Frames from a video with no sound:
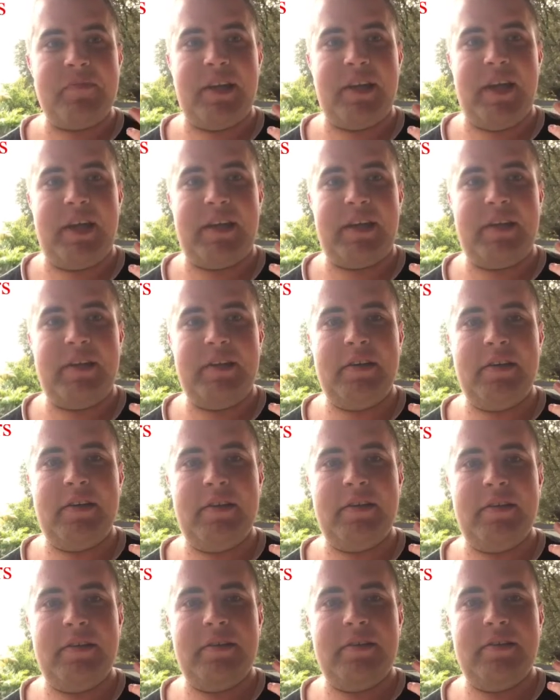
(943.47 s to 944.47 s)
like,
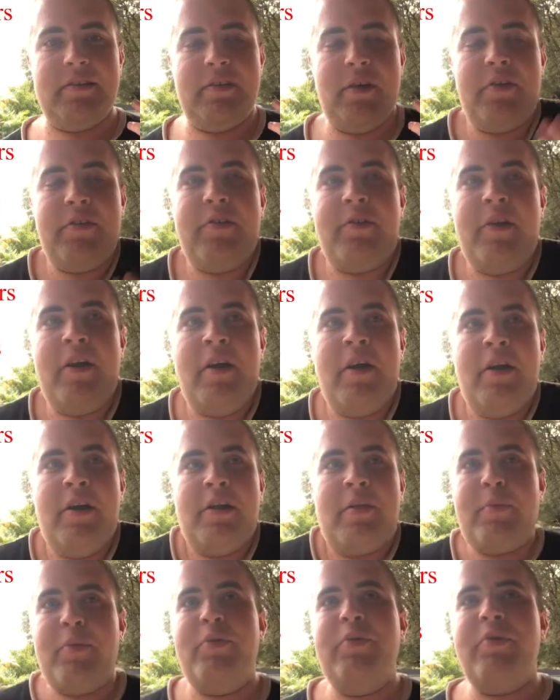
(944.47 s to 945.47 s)
no,
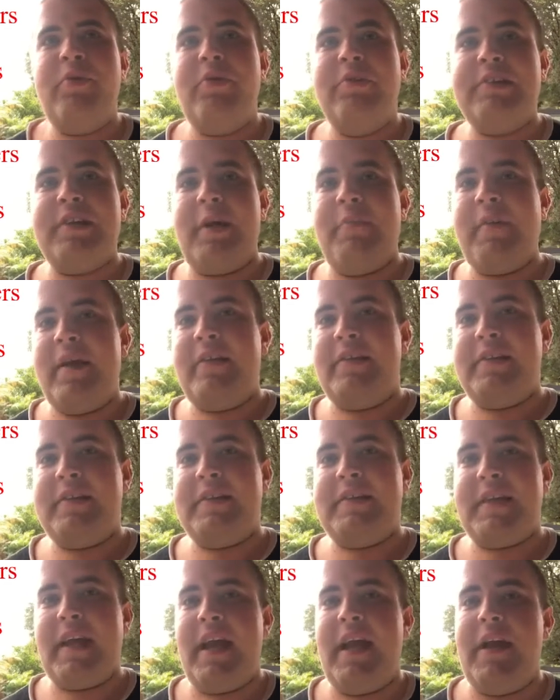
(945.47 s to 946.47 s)
the Bulldogs I meant
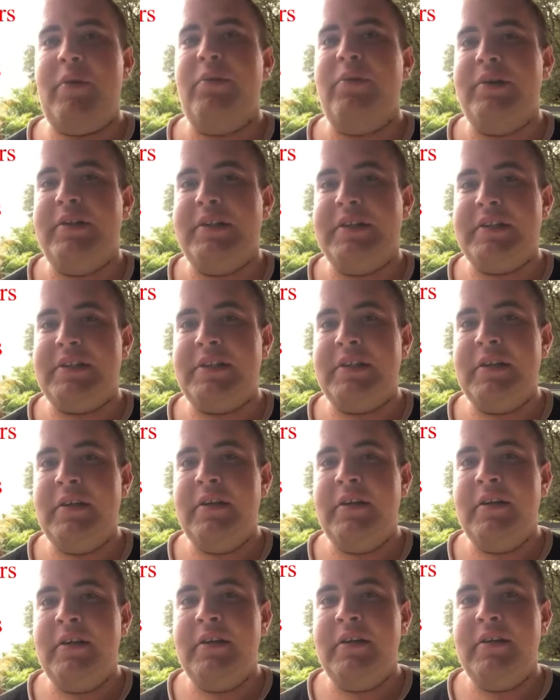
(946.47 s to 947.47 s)
to say was
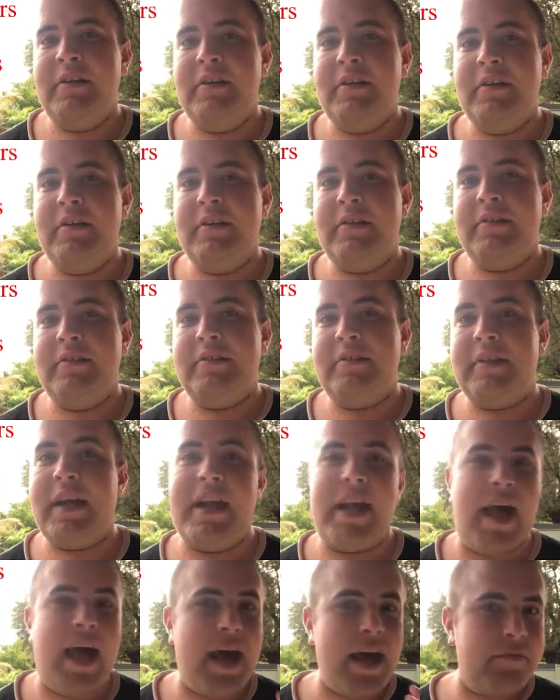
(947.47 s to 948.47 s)

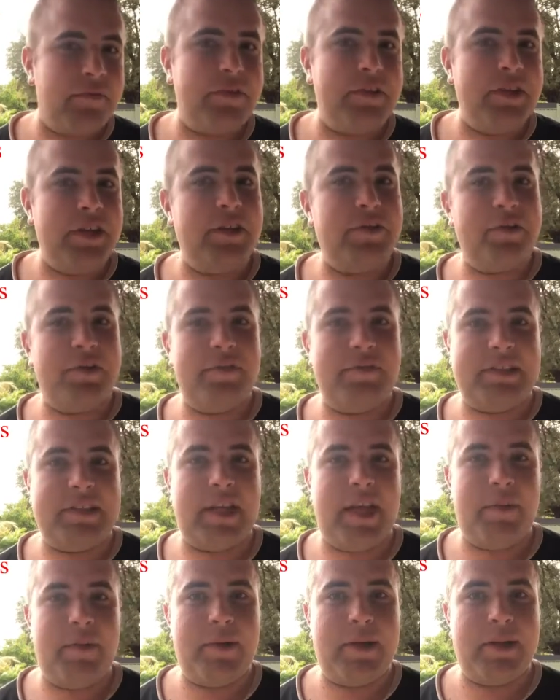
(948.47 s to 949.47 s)
they aren't really good of a
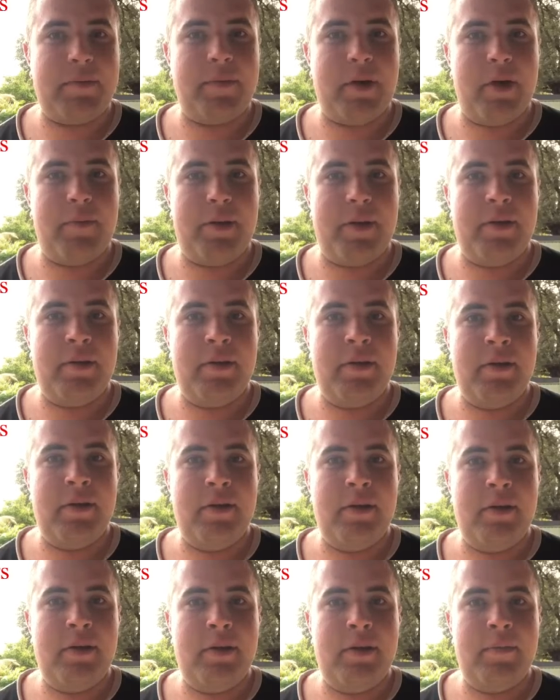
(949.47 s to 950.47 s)
team at the moment,
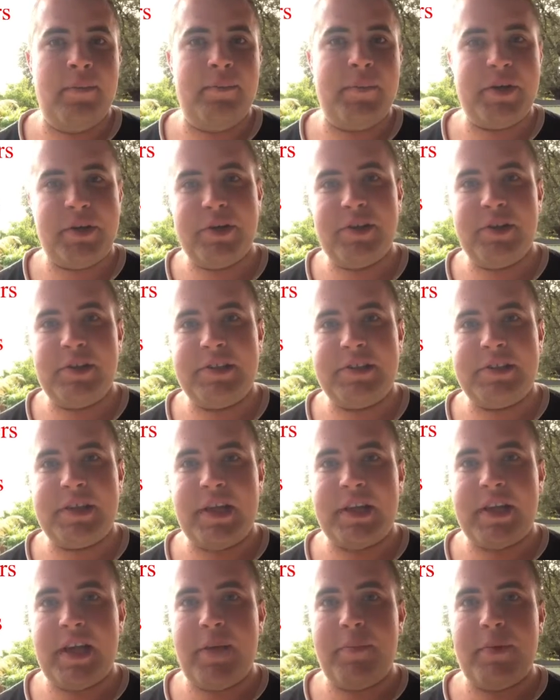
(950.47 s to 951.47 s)
because
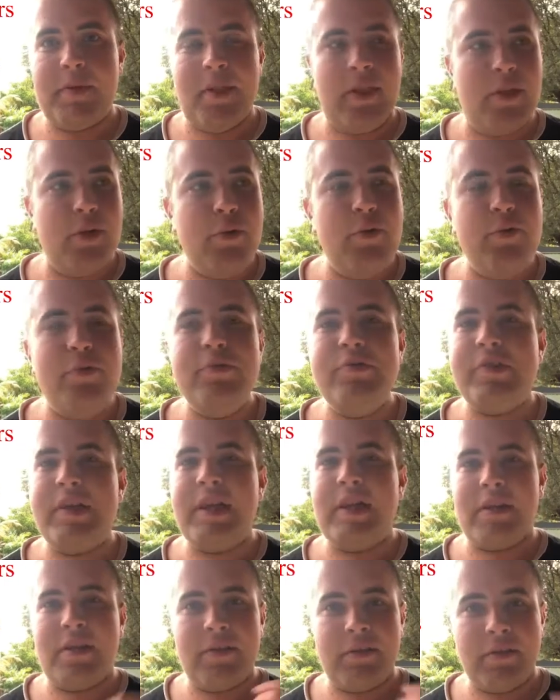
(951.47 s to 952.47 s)
they keep
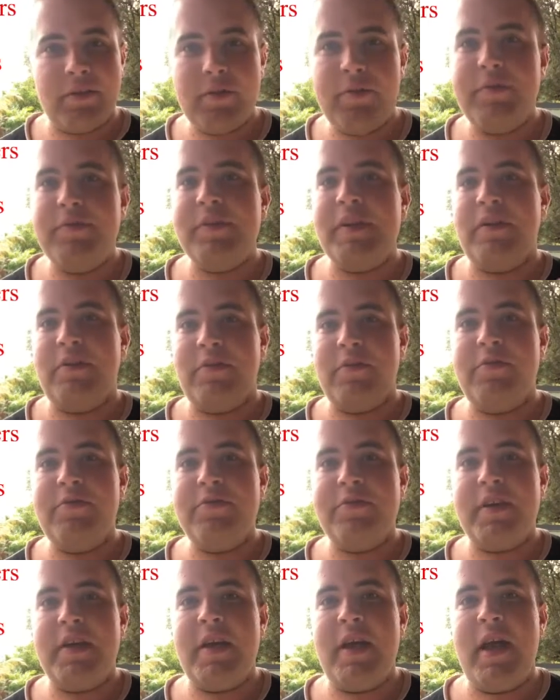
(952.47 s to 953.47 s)
losing and losing and
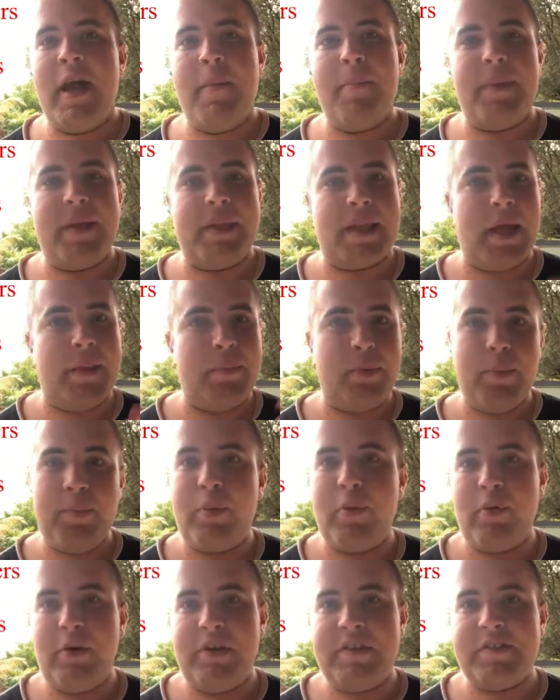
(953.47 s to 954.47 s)
losing, but they put
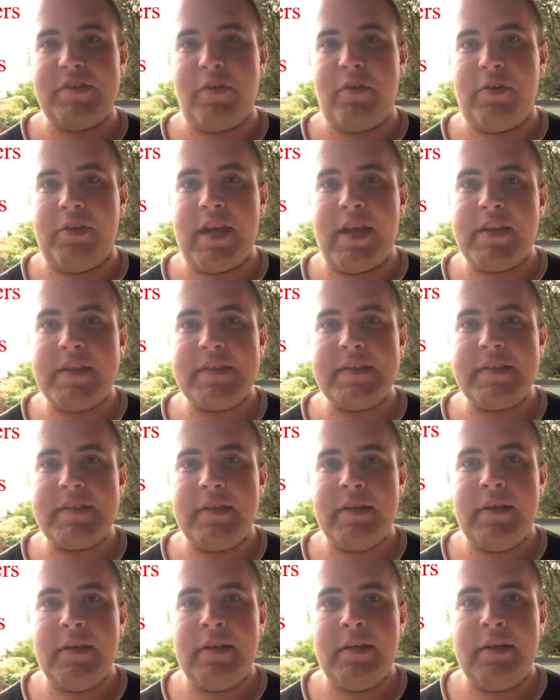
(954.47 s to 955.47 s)
points on, yes,
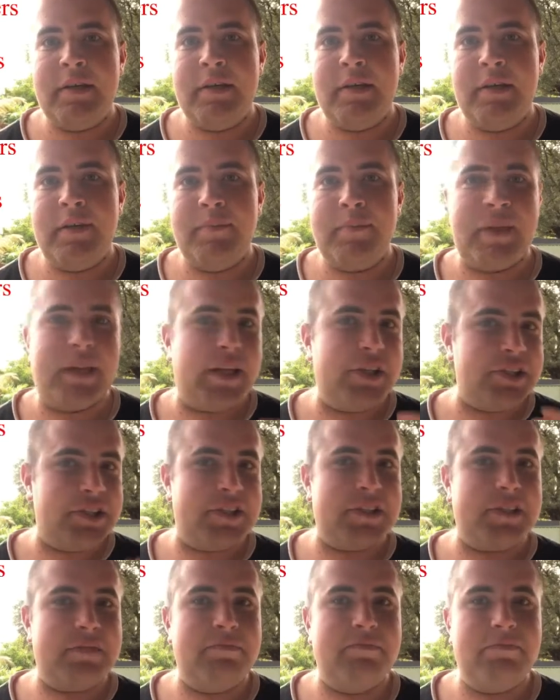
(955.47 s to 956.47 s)
but they're
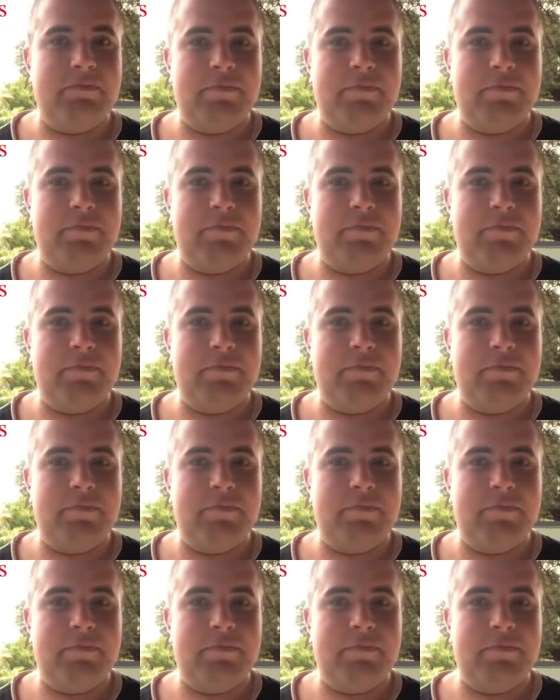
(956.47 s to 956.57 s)
just